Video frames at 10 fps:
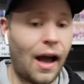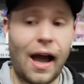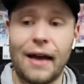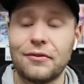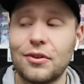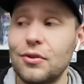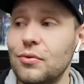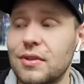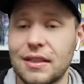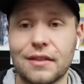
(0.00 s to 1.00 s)
I have
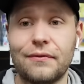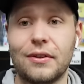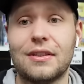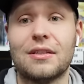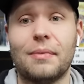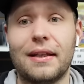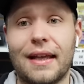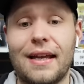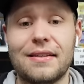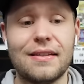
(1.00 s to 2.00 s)
2 6-foot display
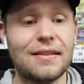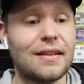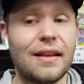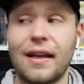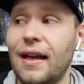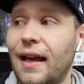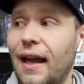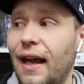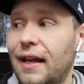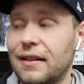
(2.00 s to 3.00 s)
cases
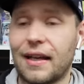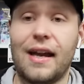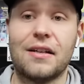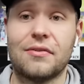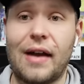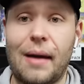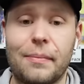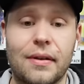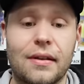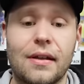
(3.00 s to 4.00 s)
and a cash wrap,